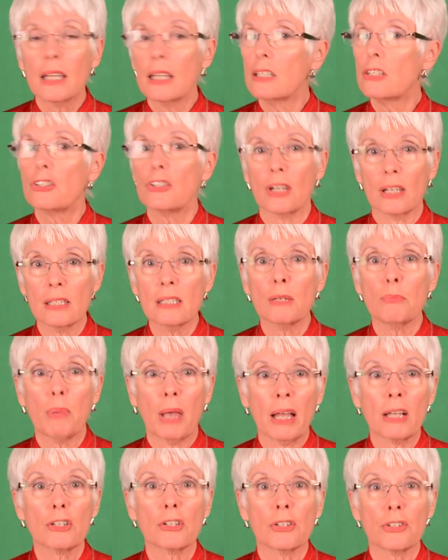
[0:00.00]
it's just a
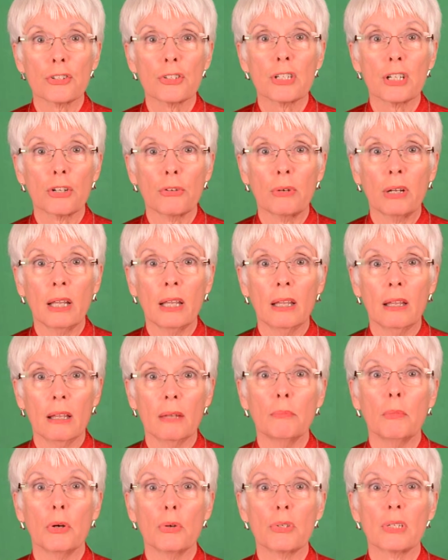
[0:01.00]
bachelor's degree
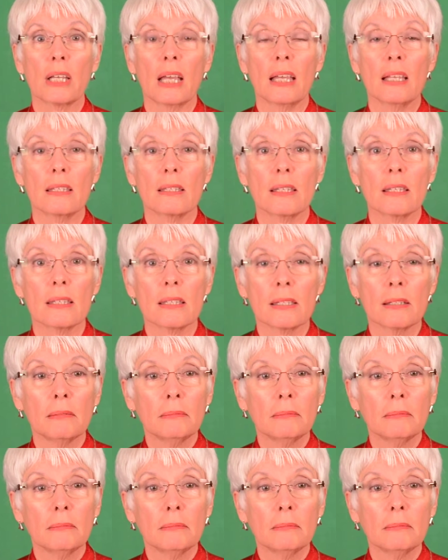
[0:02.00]
in most cases.